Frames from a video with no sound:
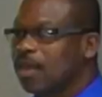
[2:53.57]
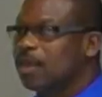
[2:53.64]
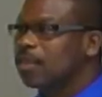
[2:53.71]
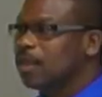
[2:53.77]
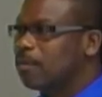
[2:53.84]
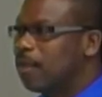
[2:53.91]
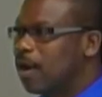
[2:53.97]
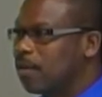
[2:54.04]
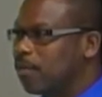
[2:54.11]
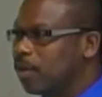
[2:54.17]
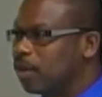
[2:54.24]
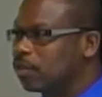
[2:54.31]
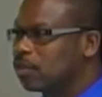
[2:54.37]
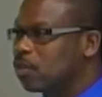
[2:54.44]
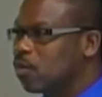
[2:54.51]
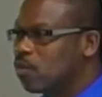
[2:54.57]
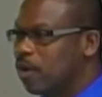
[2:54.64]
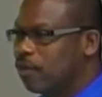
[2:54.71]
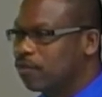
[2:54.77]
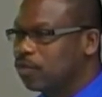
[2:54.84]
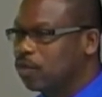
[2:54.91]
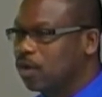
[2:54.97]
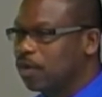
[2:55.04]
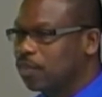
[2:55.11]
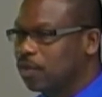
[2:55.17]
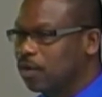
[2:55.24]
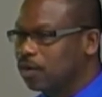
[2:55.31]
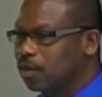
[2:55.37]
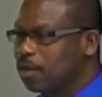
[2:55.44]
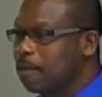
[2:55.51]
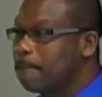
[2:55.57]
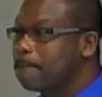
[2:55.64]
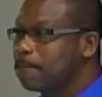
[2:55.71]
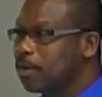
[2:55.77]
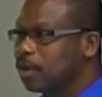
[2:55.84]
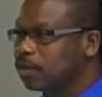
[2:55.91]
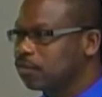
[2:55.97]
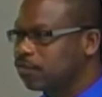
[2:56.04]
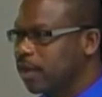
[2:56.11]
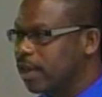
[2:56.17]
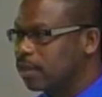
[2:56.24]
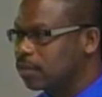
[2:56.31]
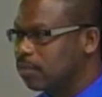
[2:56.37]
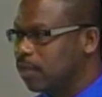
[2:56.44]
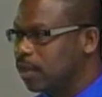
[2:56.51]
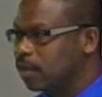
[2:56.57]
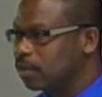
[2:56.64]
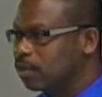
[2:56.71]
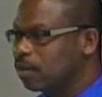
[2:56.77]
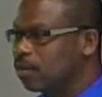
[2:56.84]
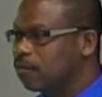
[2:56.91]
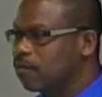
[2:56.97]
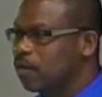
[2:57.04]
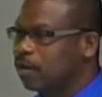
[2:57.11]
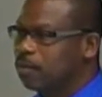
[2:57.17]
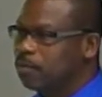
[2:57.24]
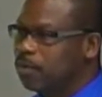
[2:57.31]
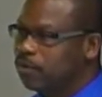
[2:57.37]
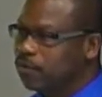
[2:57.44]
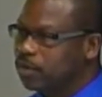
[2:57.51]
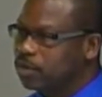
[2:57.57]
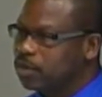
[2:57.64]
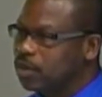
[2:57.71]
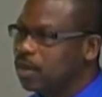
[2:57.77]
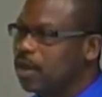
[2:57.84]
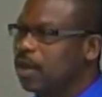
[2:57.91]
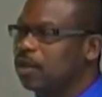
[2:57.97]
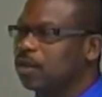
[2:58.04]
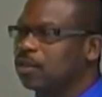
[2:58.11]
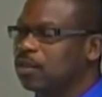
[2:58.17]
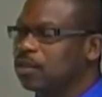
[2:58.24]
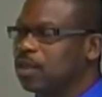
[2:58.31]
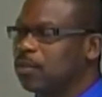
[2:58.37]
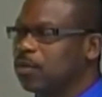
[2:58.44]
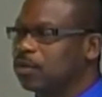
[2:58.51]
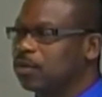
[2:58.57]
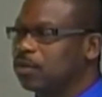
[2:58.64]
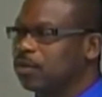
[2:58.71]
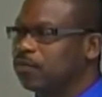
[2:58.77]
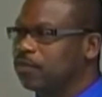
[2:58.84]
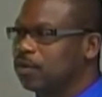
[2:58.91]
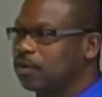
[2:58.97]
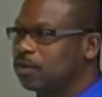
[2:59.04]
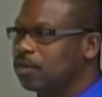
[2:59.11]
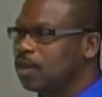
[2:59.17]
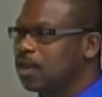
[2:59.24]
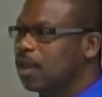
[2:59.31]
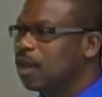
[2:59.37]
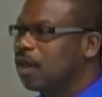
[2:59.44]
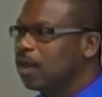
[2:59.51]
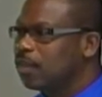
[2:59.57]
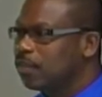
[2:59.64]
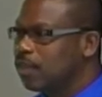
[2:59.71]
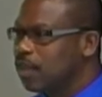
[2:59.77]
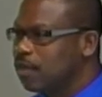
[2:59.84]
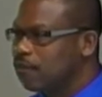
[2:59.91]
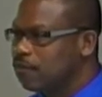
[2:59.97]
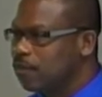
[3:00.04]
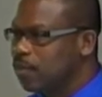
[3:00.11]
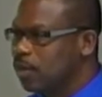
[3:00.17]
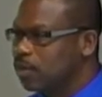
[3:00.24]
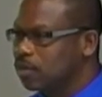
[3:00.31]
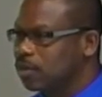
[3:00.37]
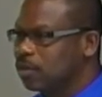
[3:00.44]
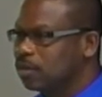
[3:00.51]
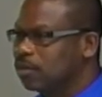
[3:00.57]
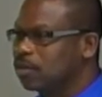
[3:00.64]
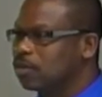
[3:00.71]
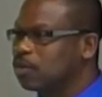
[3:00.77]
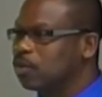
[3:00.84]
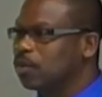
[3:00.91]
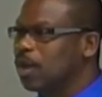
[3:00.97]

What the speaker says: The Barbados Revenue Authority must transmit for the previous year ending December 31st the information to the